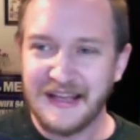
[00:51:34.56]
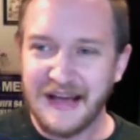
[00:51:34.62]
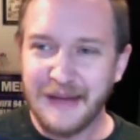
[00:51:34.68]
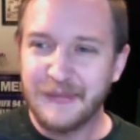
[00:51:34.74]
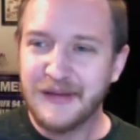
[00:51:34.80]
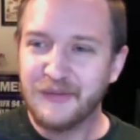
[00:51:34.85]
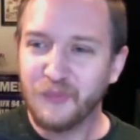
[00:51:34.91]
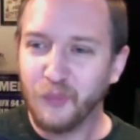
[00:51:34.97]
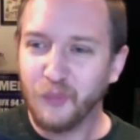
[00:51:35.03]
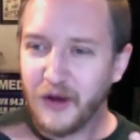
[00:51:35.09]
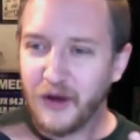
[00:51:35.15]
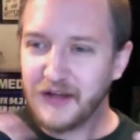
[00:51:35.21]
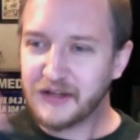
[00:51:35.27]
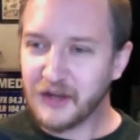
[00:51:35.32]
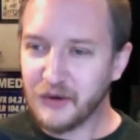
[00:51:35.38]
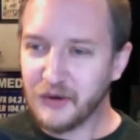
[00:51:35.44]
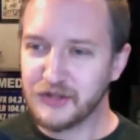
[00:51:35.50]
I mean,
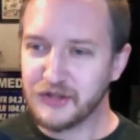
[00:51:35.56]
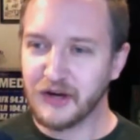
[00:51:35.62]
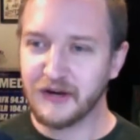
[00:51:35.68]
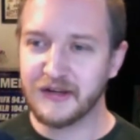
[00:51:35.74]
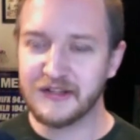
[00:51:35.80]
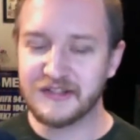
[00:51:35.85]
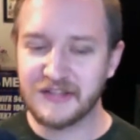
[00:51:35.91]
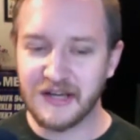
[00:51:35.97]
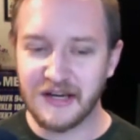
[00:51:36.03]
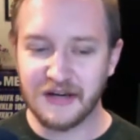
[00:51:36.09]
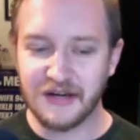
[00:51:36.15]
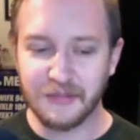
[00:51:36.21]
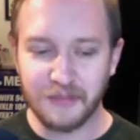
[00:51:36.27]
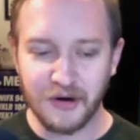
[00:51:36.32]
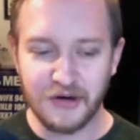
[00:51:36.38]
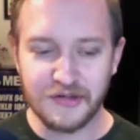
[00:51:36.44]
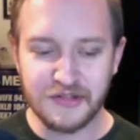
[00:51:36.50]
what goes on inside a
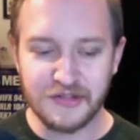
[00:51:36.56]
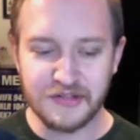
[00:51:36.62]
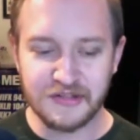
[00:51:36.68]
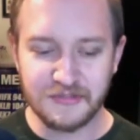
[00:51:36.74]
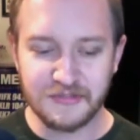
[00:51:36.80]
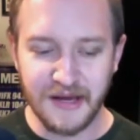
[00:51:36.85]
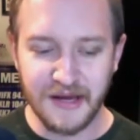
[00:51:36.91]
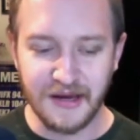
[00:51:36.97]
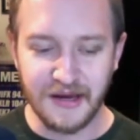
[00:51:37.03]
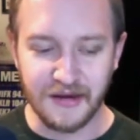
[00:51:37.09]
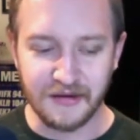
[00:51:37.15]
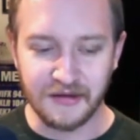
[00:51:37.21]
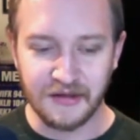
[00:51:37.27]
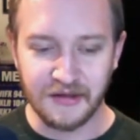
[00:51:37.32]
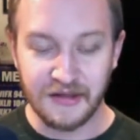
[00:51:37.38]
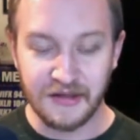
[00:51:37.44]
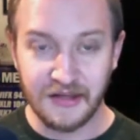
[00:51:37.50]
person's mind
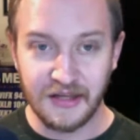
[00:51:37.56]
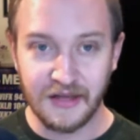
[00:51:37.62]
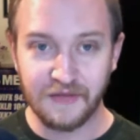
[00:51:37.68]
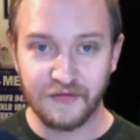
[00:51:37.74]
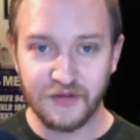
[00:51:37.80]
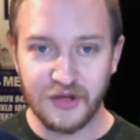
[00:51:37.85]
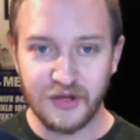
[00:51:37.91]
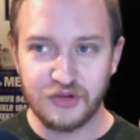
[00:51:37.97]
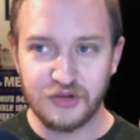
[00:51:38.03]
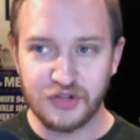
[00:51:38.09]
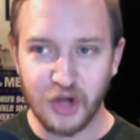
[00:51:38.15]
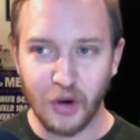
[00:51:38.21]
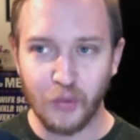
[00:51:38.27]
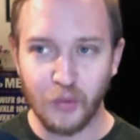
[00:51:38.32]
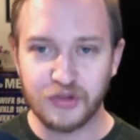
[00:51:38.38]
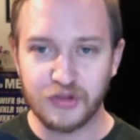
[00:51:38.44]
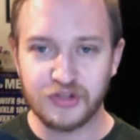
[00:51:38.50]
if you
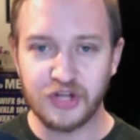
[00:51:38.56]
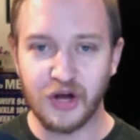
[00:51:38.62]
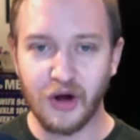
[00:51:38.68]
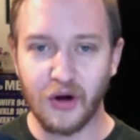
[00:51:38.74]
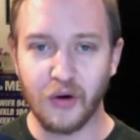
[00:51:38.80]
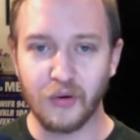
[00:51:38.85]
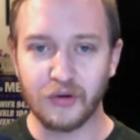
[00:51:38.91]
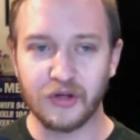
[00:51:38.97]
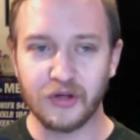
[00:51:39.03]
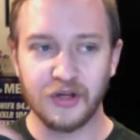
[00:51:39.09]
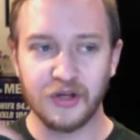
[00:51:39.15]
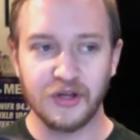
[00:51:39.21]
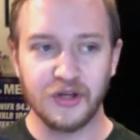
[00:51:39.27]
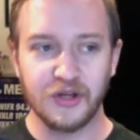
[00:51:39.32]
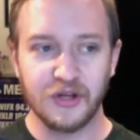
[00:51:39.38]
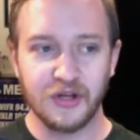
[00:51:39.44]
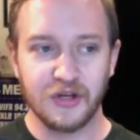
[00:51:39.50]
don't talk
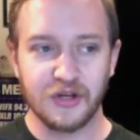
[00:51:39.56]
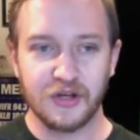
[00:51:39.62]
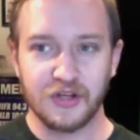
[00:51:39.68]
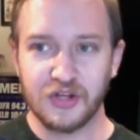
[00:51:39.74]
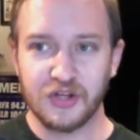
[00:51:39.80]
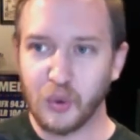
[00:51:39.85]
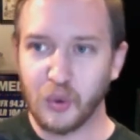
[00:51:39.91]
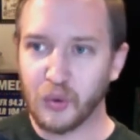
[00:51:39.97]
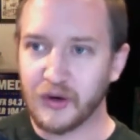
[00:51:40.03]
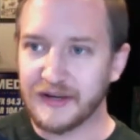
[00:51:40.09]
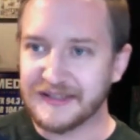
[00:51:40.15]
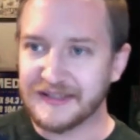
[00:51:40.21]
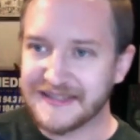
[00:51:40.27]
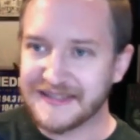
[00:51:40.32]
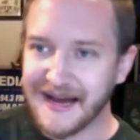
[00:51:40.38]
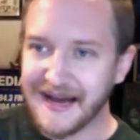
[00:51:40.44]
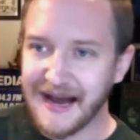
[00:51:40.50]
your
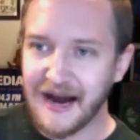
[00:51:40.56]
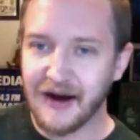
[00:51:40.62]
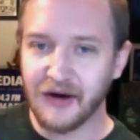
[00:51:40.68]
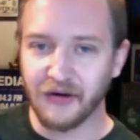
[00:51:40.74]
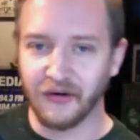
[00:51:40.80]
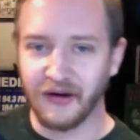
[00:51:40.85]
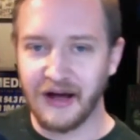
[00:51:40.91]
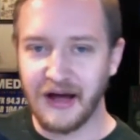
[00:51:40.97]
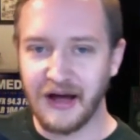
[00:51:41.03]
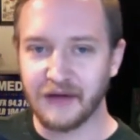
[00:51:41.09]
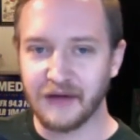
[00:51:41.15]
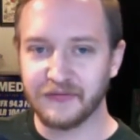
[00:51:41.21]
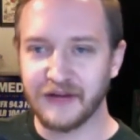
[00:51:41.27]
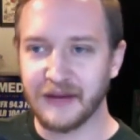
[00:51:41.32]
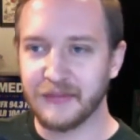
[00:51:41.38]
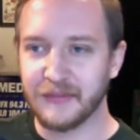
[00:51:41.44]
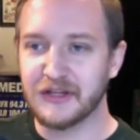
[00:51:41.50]
entire life?
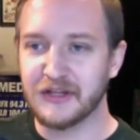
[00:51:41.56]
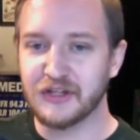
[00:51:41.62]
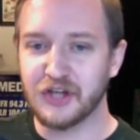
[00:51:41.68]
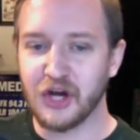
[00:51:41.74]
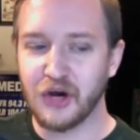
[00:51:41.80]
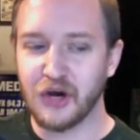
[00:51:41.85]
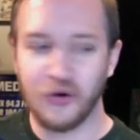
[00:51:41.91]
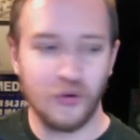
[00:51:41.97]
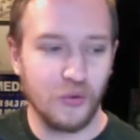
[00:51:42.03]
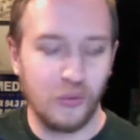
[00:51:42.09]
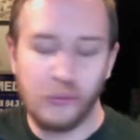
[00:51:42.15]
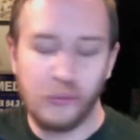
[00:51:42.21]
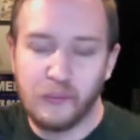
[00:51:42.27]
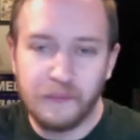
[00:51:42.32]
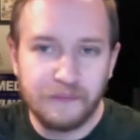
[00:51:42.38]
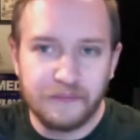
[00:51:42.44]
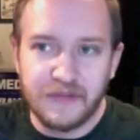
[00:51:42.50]
I mean, go
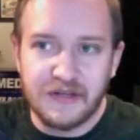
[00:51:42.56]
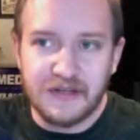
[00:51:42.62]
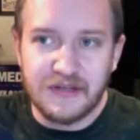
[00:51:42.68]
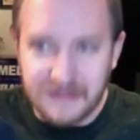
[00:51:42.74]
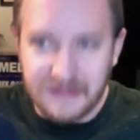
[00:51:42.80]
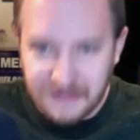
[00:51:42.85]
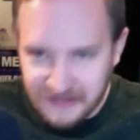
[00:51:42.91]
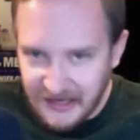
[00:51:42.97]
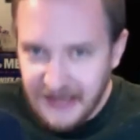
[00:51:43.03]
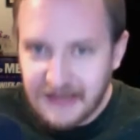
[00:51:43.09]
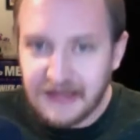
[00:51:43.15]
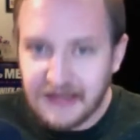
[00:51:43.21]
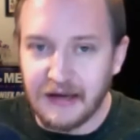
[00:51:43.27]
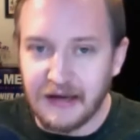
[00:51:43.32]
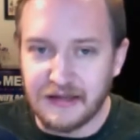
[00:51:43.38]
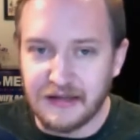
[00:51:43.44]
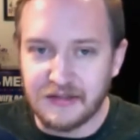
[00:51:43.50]

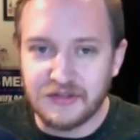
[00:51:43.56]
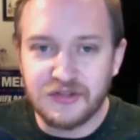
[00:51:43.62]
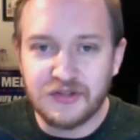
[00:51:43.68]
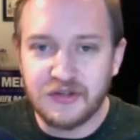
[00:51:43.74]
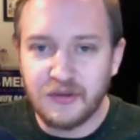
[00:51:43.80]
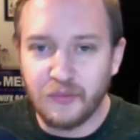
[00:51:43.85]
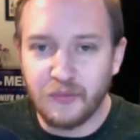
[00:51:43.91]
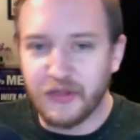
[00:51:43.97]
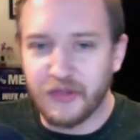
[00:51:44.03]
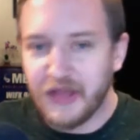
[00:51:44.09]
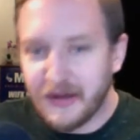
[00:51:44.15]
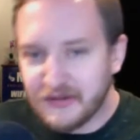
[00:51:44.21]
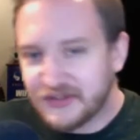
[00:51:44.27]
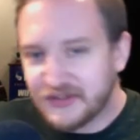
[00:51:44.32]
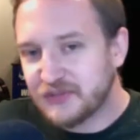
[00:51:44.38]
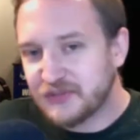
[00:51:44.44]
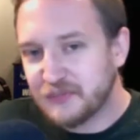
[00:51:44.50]
decades
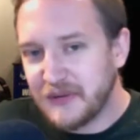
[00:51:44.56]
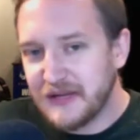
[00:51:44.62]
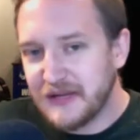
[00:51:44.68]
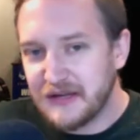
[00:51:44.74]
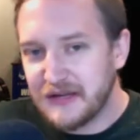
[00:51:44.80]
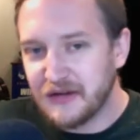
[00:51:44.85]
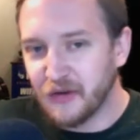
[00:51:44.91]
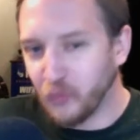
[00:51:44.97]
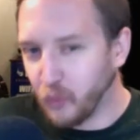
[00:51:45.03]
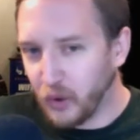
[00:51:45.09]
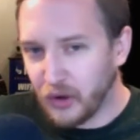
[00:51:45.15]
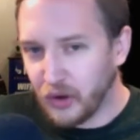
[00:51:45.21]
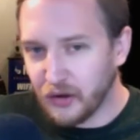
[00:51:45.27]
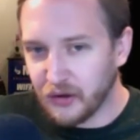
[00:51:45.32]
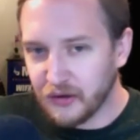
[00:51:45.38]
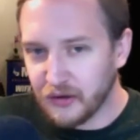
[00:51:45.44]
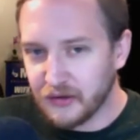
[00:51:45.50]
without speaking a
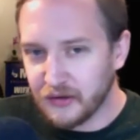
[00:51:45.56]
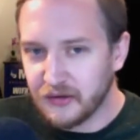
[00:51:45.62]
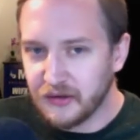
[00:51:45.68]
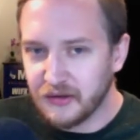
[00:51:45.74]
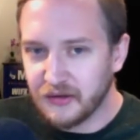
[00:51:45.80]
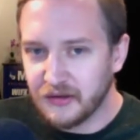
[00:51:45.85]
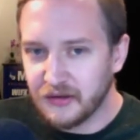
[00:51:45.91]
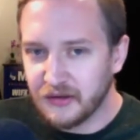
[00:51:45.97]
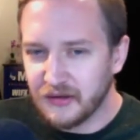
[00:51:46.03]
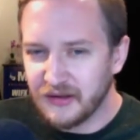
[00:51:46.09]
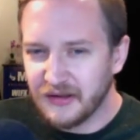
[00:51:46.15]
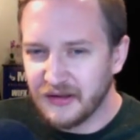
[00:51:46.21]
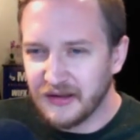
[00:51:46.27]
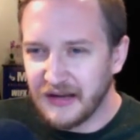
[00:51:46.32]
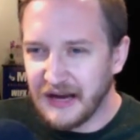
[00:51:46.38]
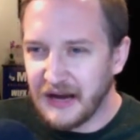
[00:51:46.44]
word. Yeah.